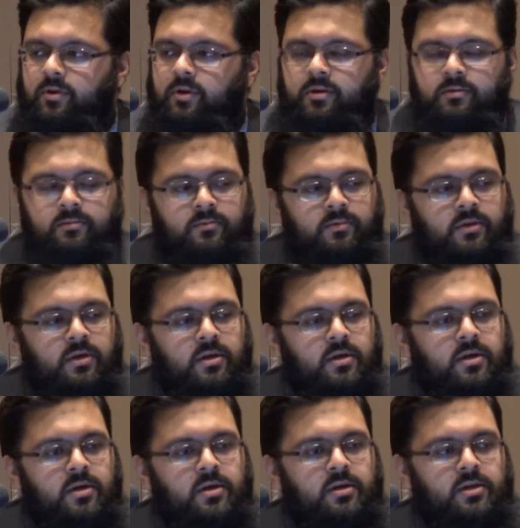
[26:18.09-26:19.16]
Right?
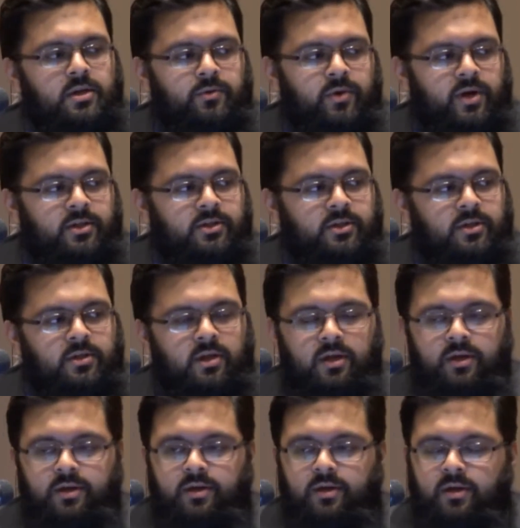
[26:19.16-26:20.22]
Narrated
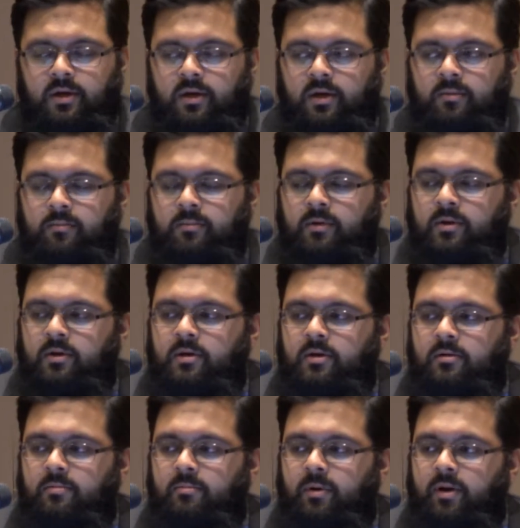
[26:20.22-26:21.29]

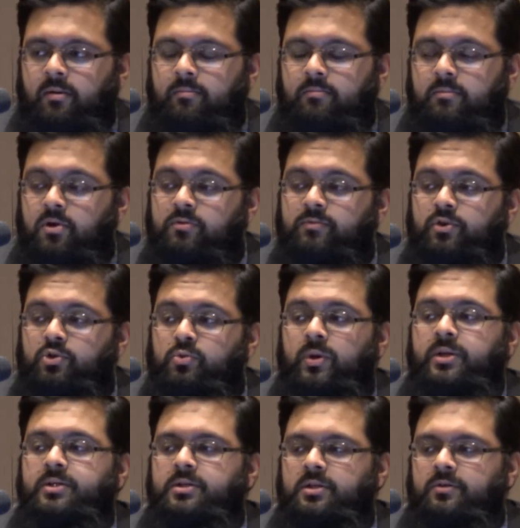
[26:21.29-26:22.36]
by over
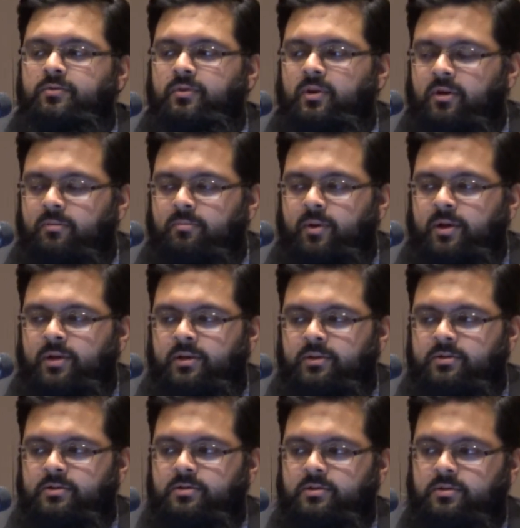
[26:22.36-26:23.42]
20 different
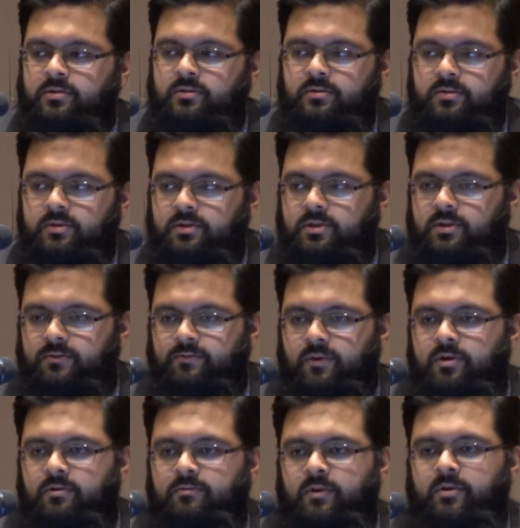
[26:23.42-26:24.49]
companions. This is
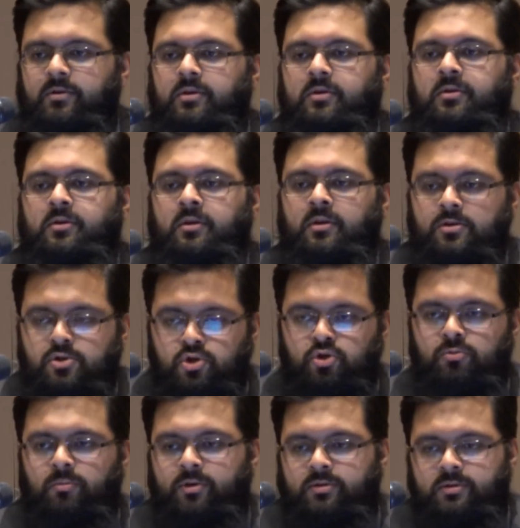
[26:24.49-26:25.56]
very, very
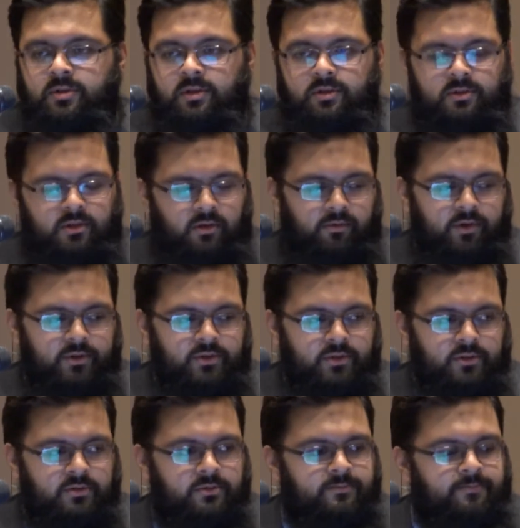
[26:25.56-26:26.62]
numerous in its
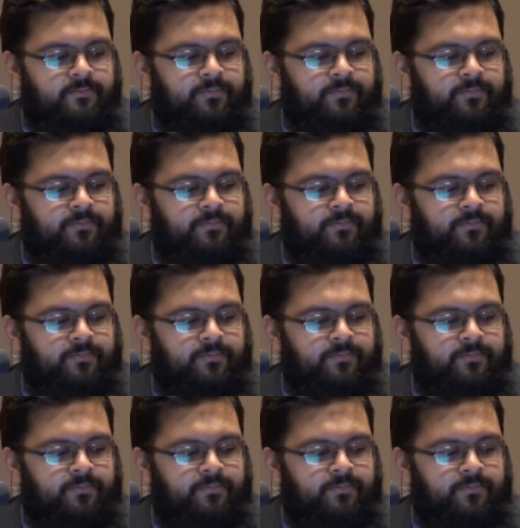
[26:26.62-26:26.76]
narration.